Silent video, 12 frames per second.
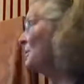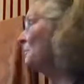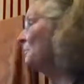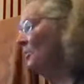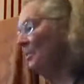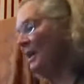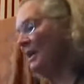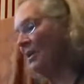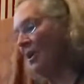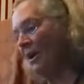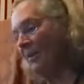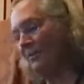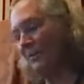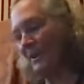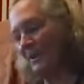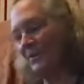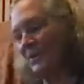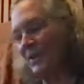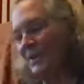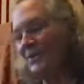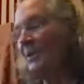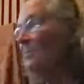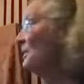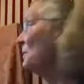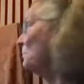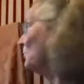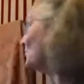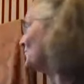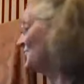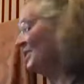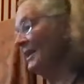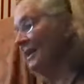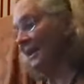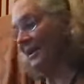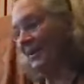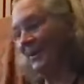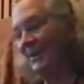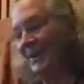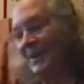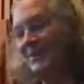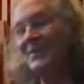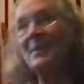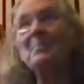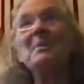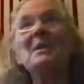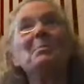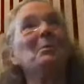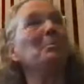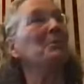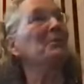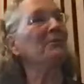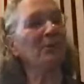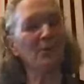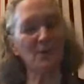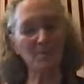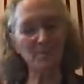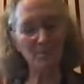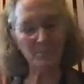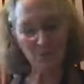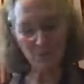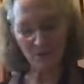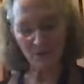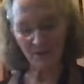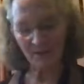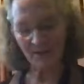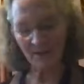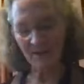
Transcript: people make offerings. Some people sing. Some people perform music.